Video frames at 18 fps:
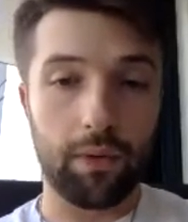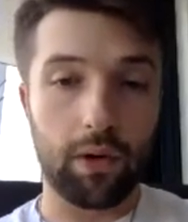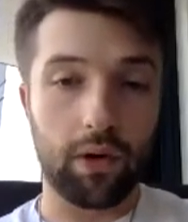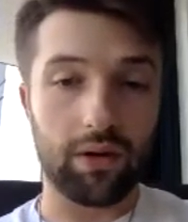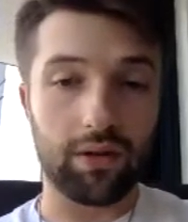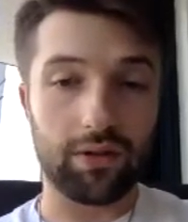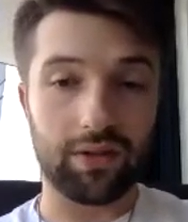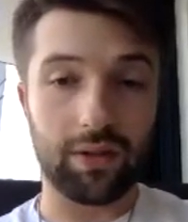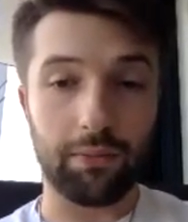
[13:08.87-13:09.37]

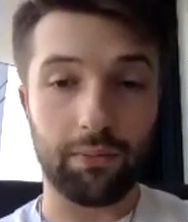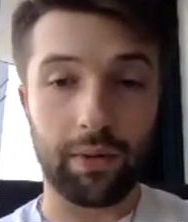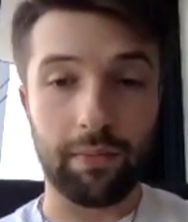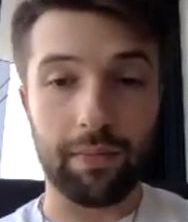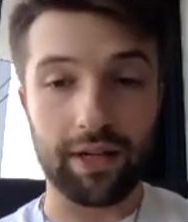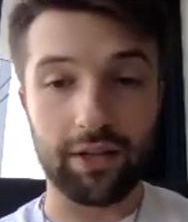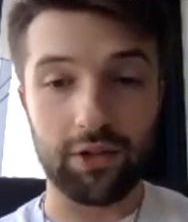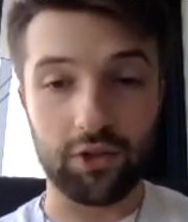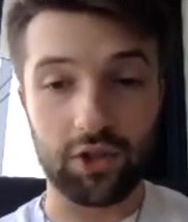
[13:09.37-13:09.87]
Honestly, we
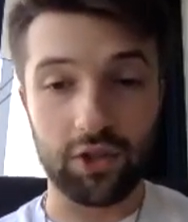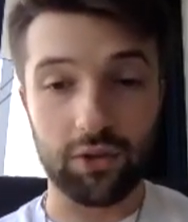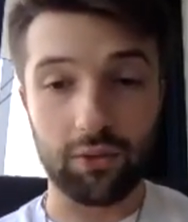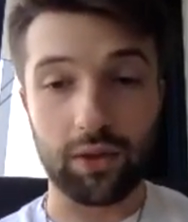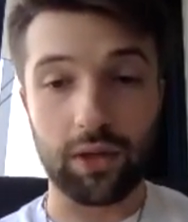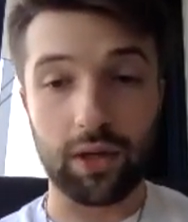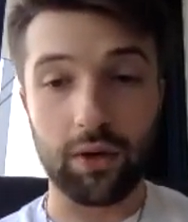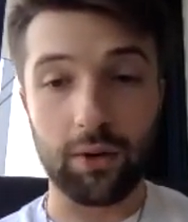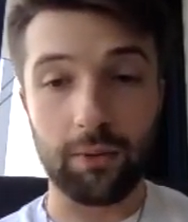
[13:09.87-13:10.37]
might just still
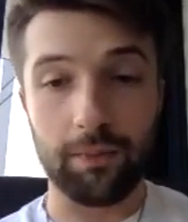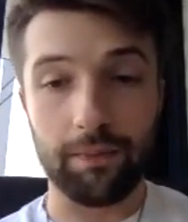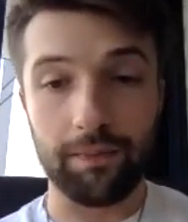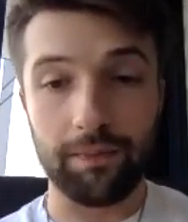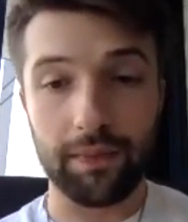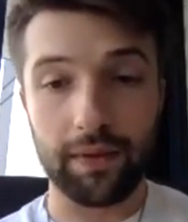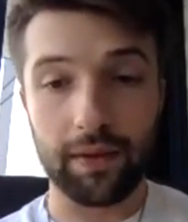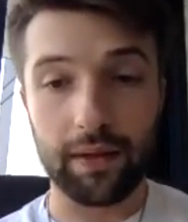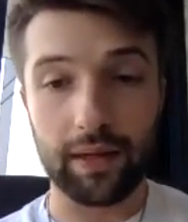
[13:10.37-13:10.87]
go.
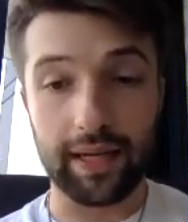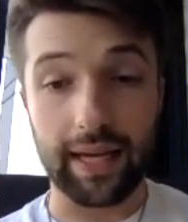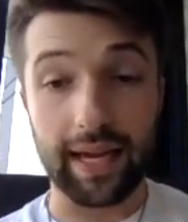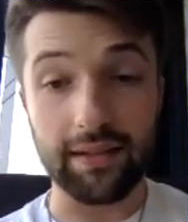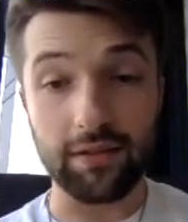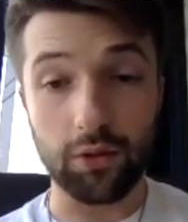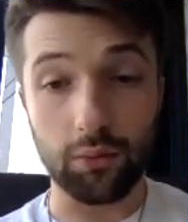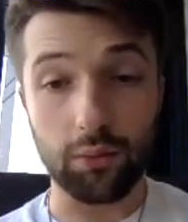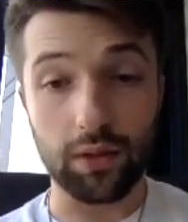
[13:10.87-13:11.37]
Like
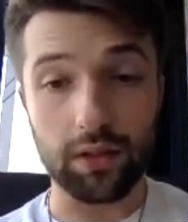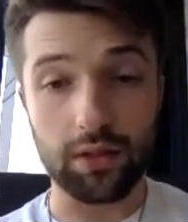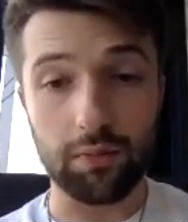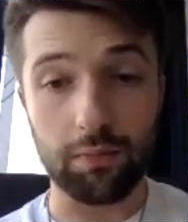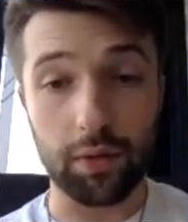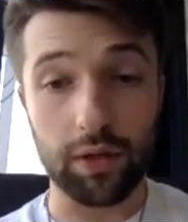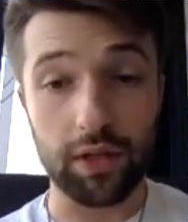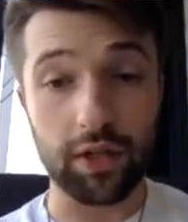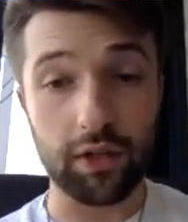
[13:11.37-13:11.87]
Hazelwood's
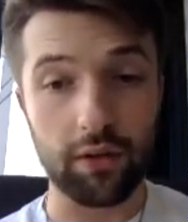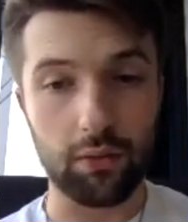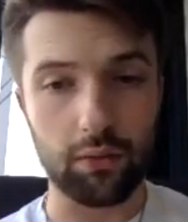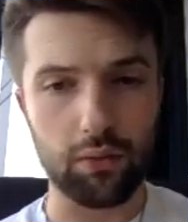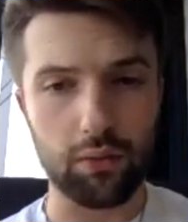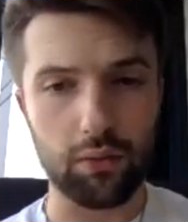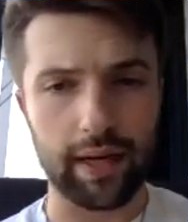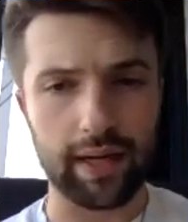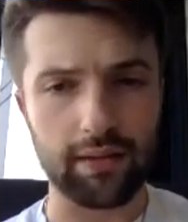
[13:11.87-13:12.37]
pretty good.
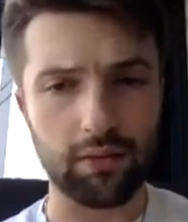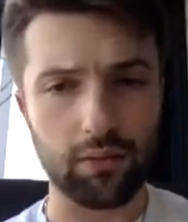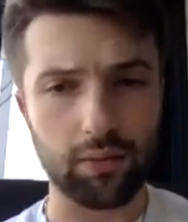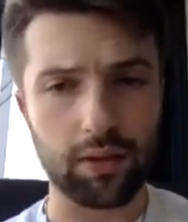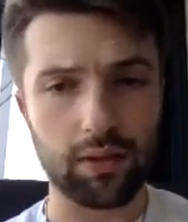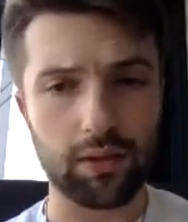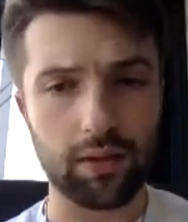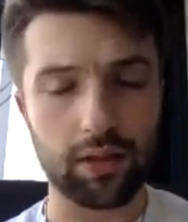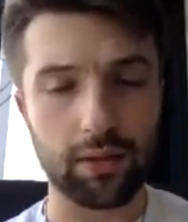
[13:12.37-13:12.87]
Ooh,
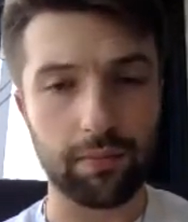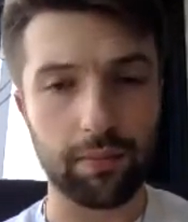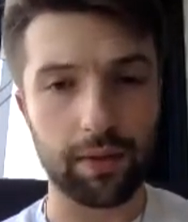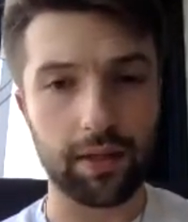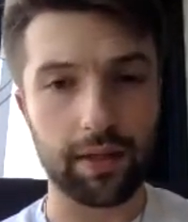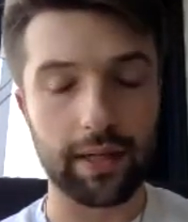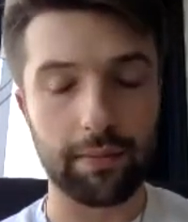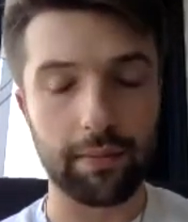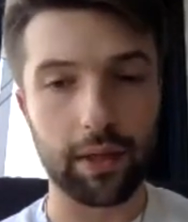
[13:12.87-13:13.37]
Hazelwood's actually
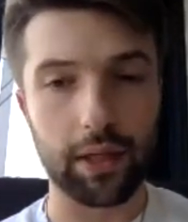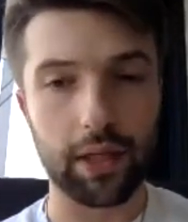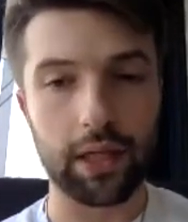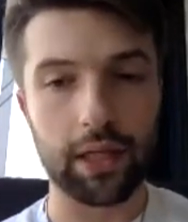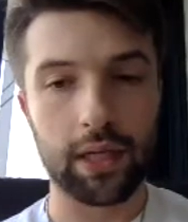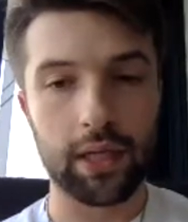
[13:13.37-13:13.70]
pretty damn good.